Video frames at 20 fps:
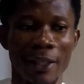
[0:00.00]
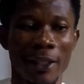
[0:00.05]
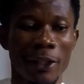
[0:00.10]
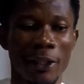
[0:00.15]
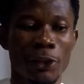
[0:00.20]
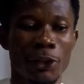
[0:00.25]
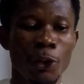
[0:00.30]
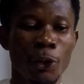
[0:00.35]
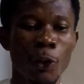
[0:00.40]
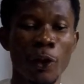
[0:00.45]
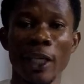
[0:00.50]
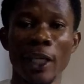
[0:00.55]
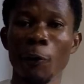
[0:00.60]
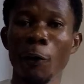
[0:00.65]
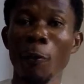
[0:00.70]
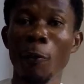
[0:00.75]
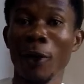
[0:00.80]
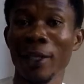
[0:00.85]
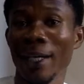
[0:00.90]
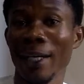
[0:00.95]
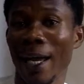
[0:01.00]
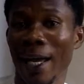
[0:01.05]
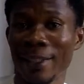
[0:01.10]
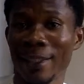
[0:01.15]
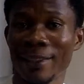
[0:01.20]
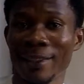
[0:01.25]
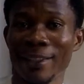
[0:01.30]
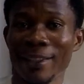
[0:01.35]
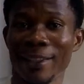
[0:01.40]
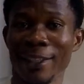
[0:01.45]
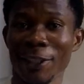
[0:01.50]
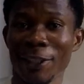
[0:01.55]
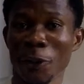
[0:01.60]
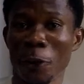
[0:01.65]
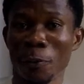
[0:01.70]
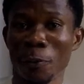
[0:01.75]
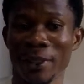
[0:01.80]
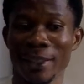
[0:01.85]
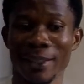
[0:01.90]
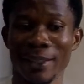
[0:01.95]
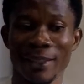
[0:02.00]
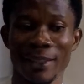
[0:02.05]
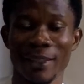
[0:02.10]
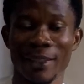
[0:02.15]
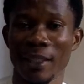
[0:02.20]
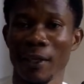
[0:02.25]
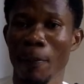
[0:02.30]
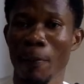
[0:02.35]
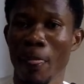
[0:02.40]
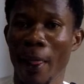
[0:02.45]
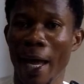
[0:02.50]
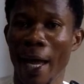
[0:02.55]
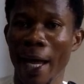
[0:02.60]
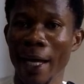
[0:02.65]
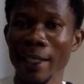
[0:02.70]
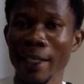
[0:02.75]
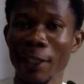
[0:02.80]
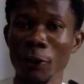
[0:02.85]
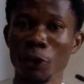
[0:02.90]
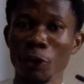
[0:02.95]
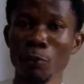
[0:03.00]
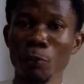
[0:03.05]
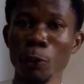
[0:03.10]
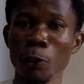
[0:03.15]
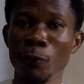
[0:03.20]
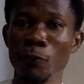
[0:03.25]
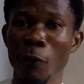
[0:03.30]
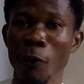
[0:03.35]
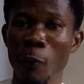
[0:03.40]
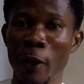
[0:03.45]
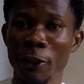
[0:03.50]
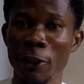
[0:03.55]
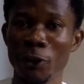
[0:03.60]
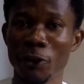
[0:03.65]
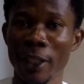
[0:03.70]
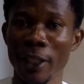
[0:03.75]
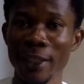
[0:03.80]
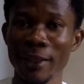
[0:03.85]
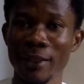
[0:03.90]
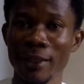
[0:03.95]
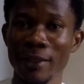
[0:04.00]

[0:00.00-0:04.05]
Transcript: So the robot has these options, either to move forward straight,